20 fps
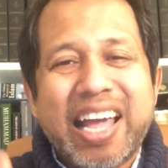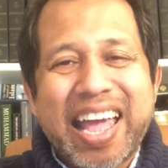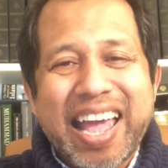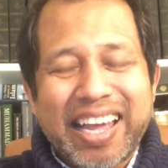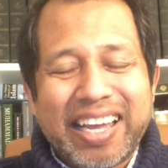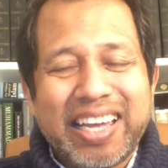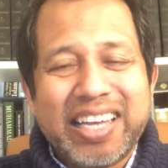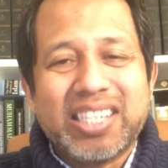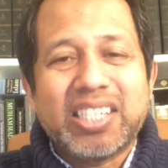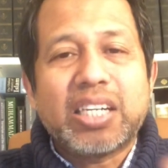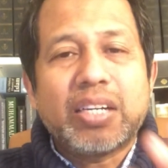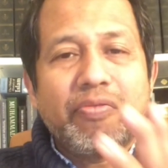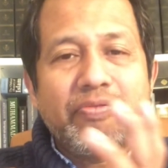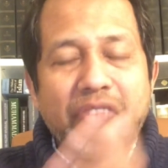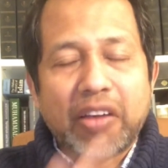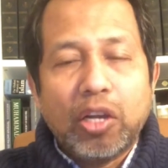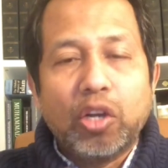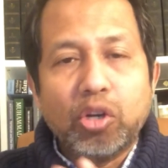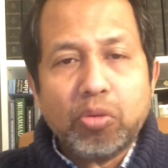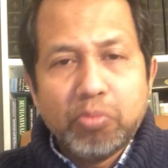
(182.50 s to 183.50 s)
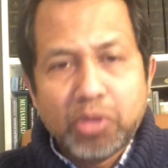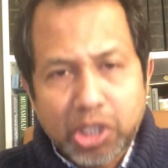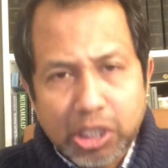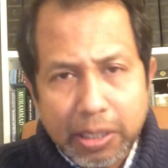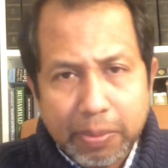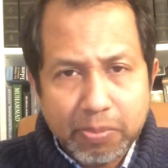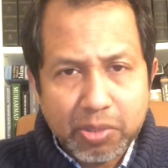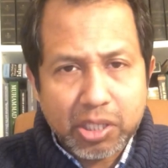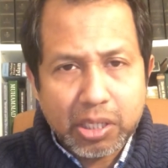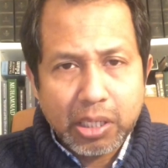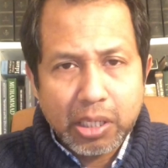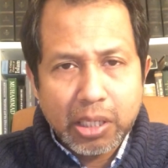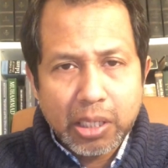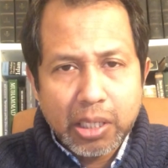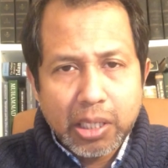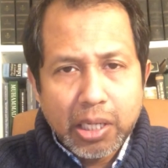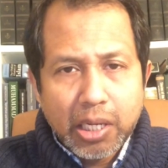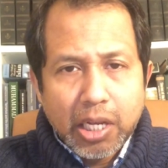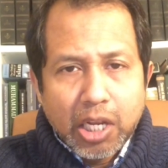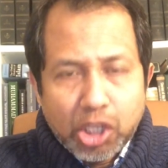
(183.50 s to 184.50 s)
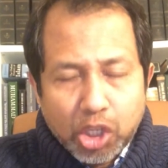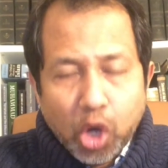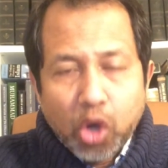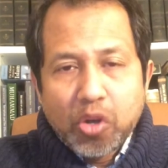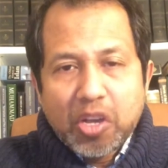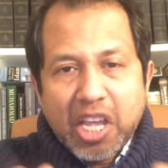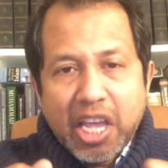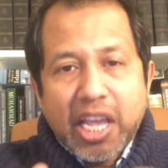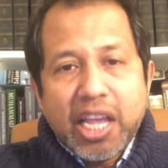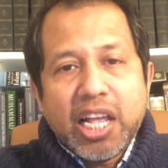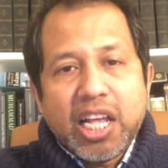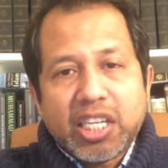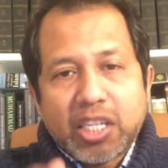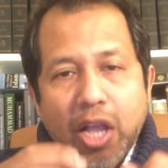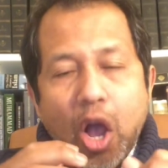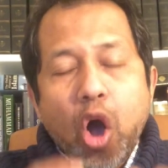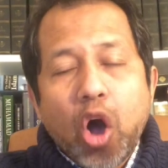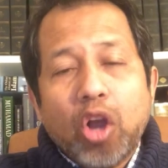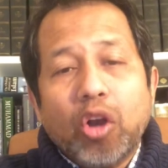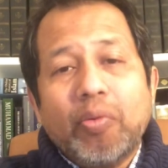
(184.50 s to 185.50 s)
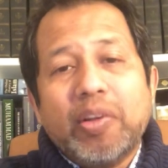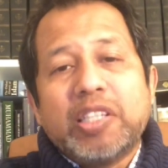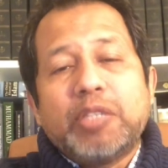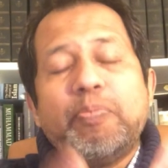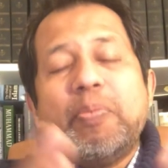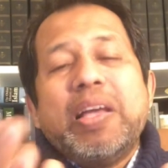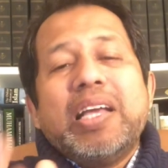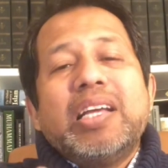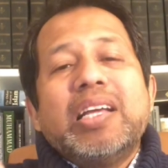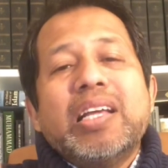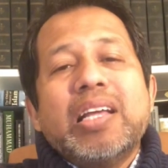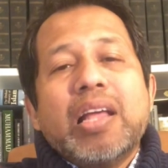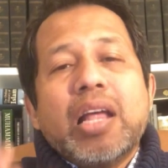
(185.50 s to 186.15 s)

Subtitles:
against fellow Muslims. So he has always been